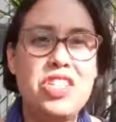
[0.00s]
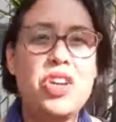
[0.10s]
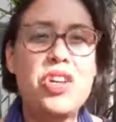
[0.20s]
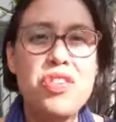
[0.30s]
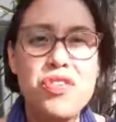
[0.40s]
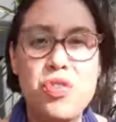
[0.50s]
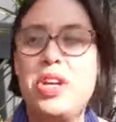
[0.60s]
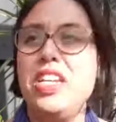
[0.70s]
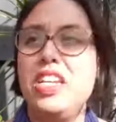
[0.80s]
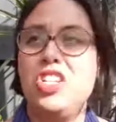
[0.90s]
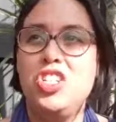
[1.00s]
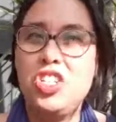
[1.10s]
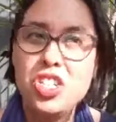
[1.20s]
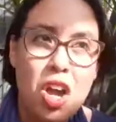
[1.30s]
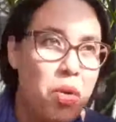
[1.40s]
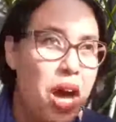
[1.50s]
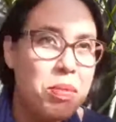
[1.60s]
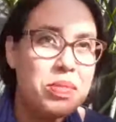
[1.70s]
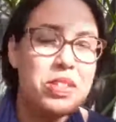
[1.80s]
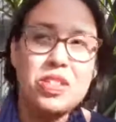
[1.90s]
Don't avoid it. Show
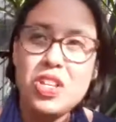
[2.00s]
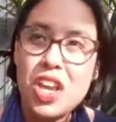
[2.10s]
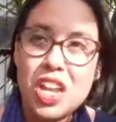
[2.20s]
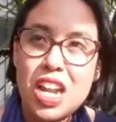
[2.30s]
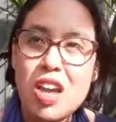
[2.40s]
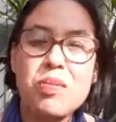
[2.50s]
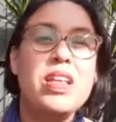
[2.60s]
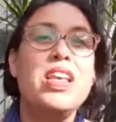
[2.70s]
up. Turn up.